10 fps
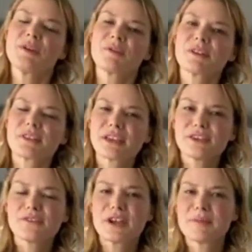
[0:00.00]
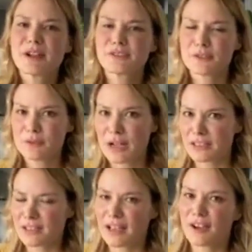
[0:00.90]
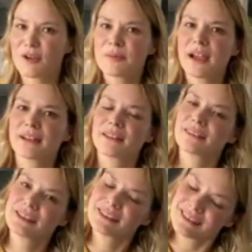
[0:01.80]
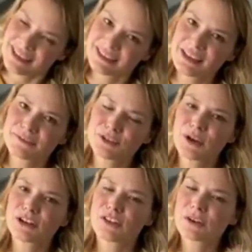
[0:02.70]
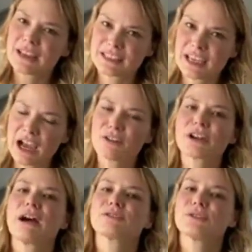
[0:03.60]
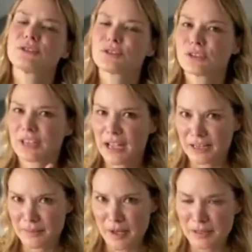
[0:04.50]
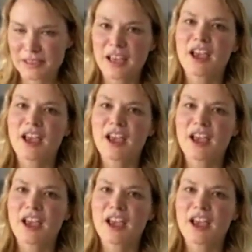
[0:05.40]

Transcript: Well, thank you very much for watching. I hope that this gives you another idea on how to use your candy melts.